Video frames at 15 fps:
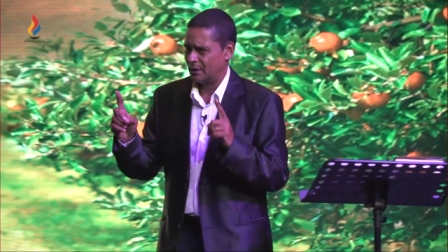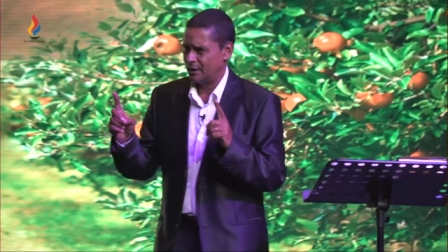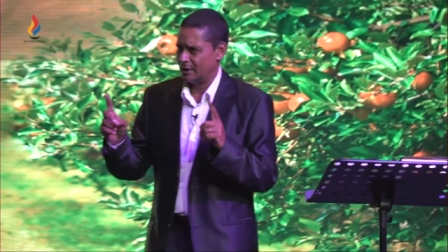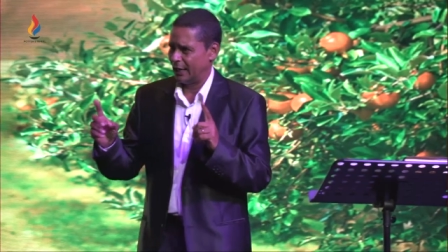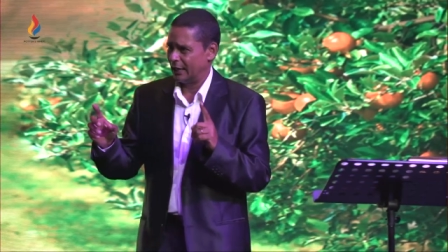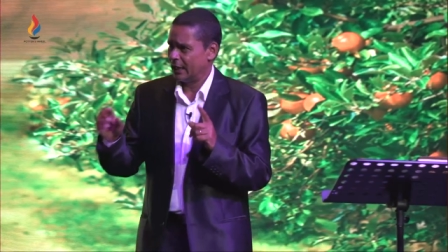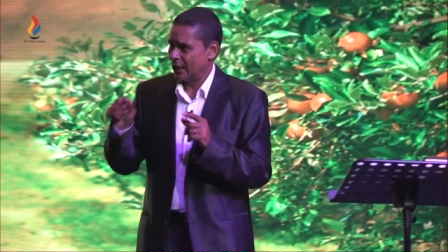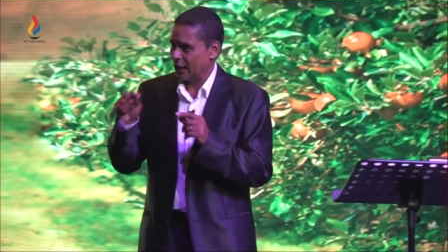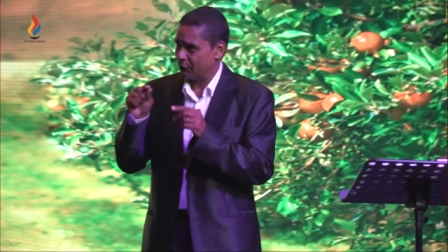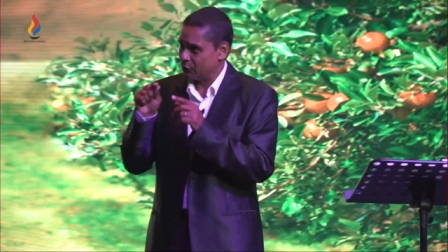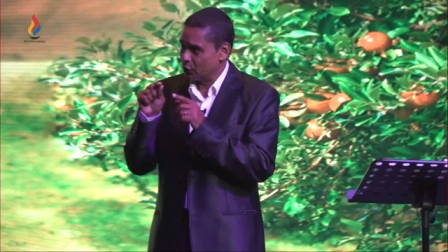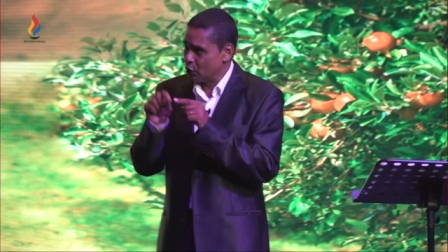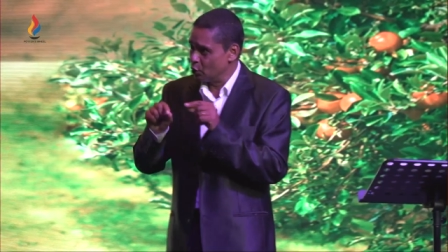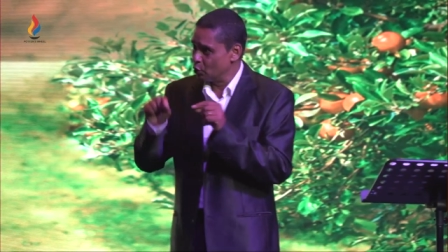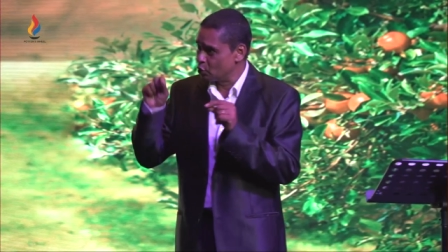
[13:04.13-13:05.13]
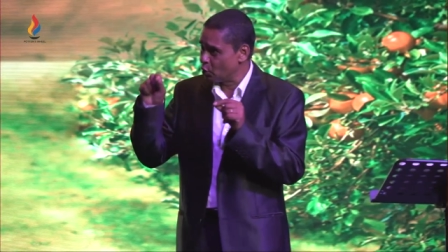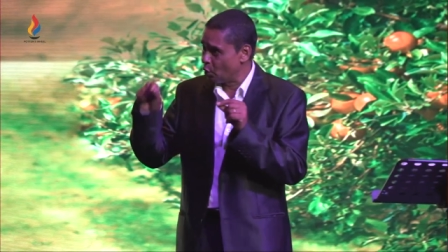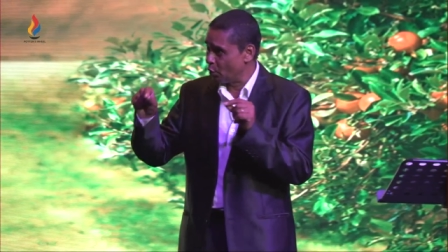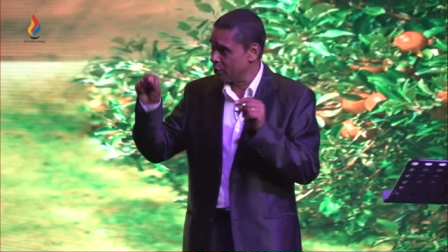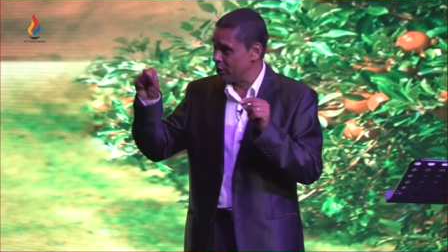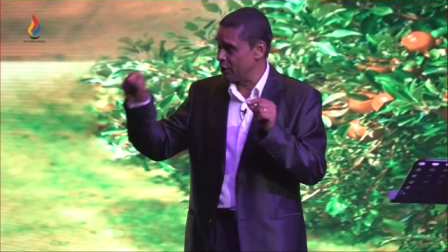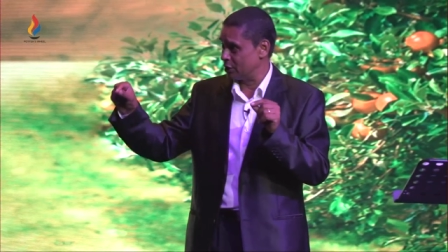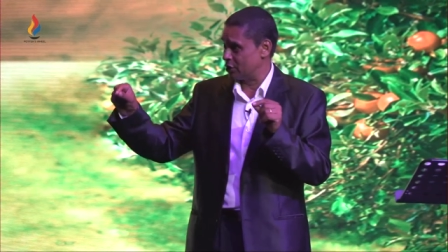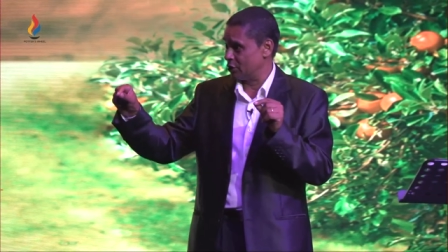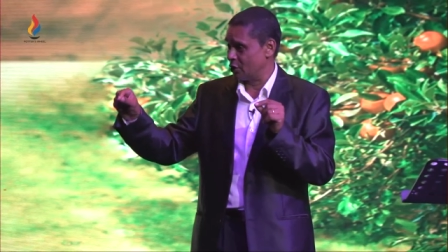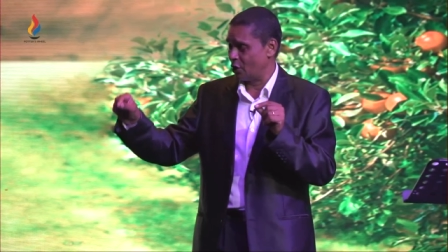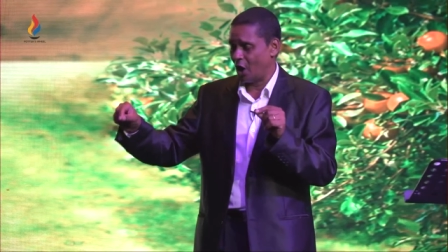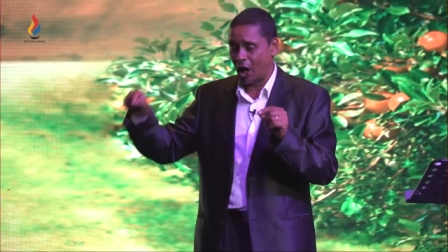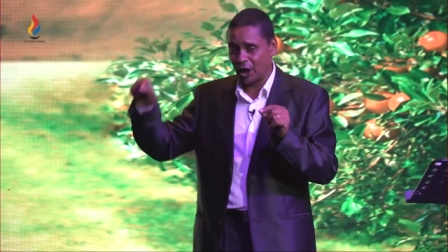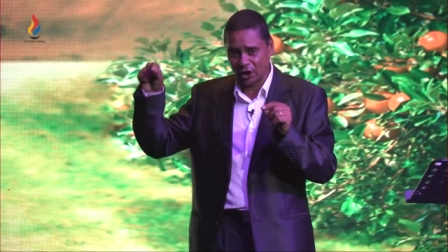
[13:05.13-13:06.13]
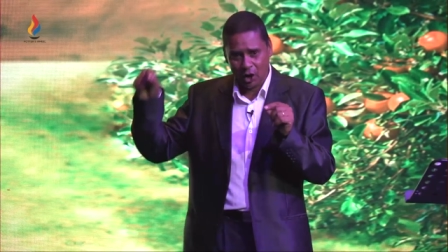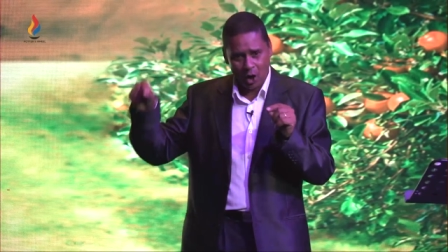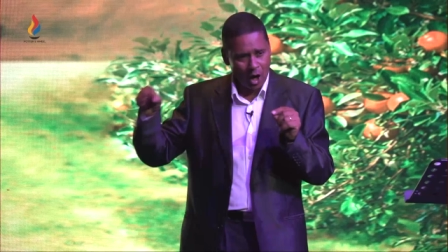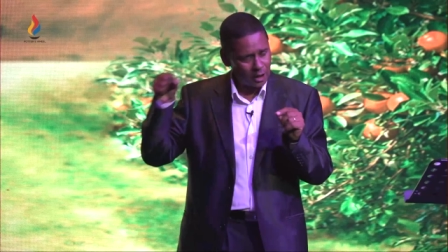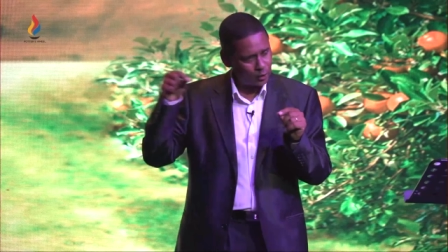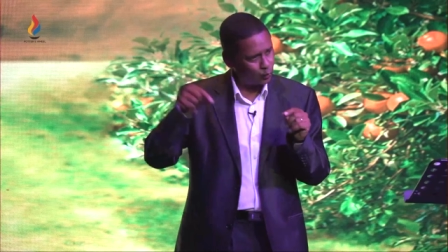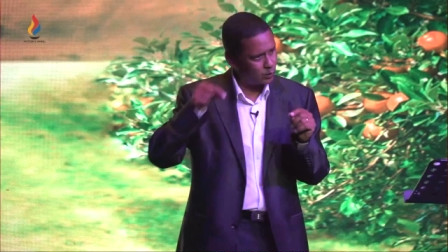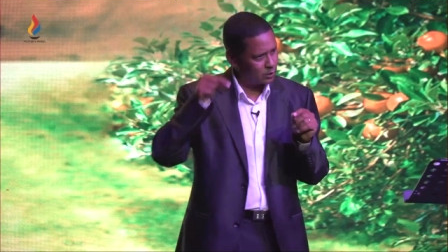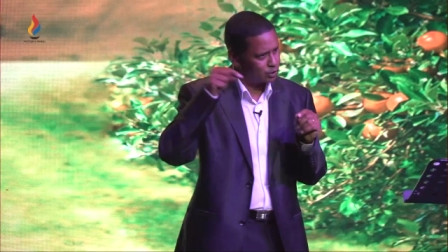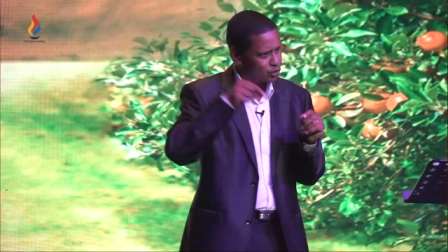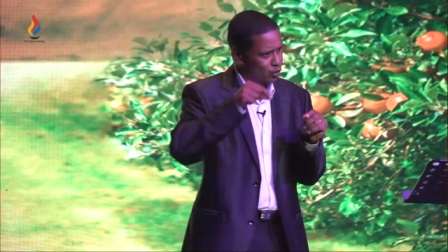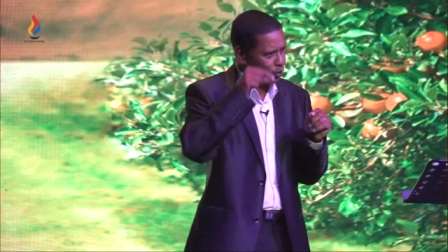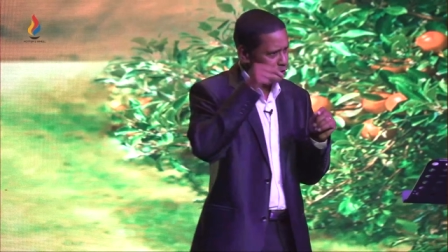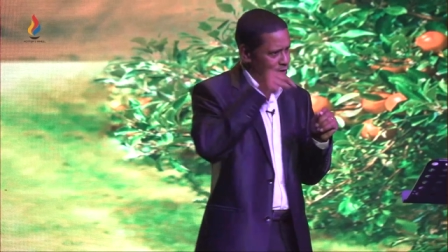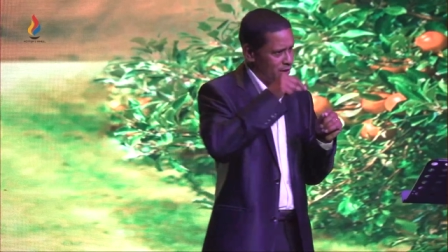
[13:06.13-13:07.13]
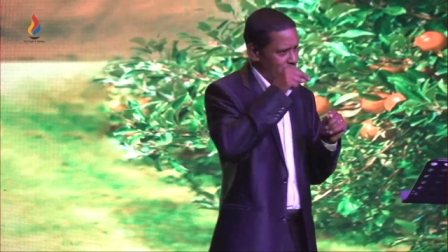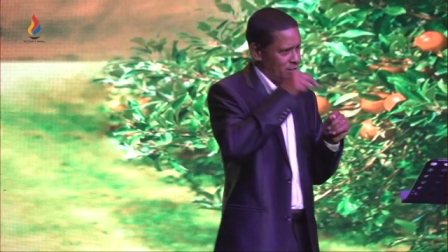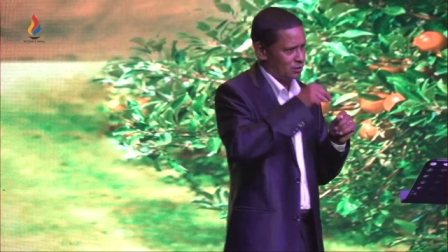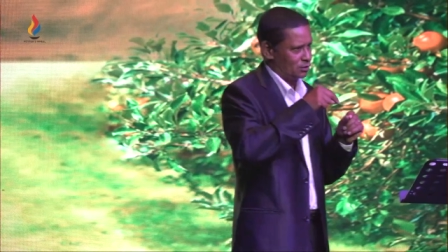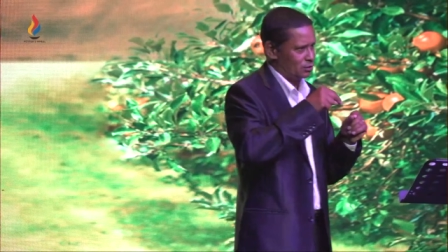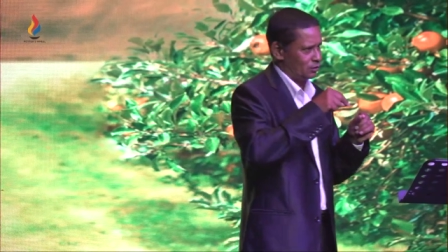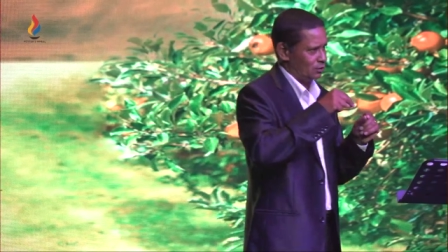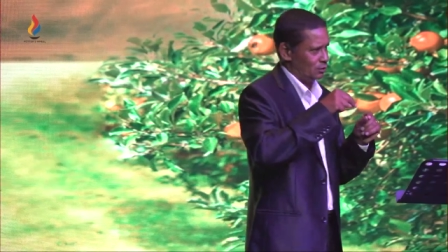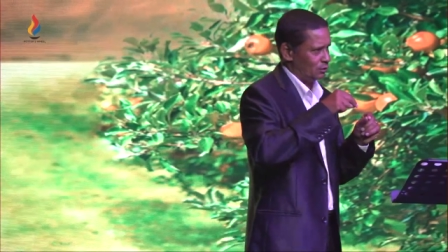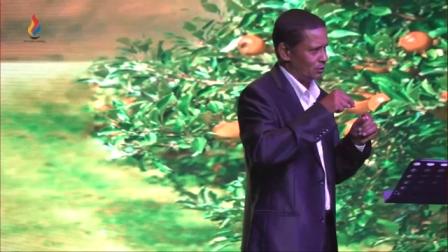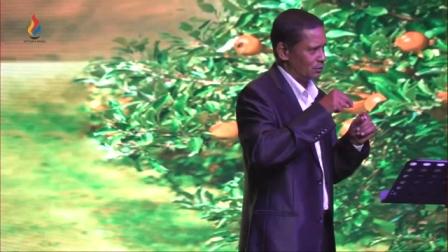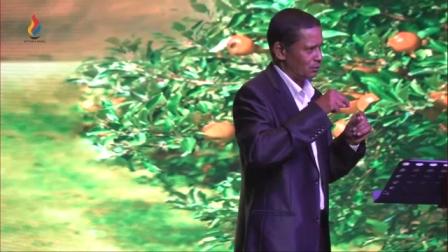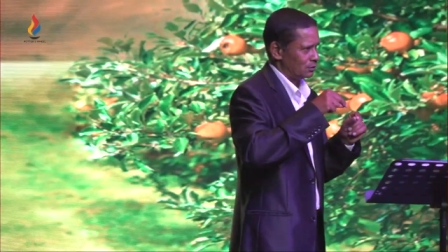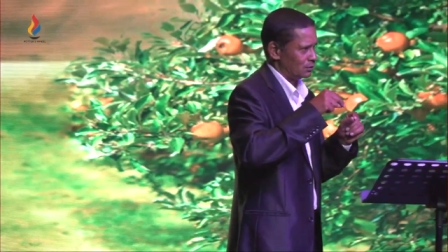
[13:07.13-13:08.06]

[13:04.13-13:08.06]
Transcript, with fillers: that if you draw near to God, God will draw near to you.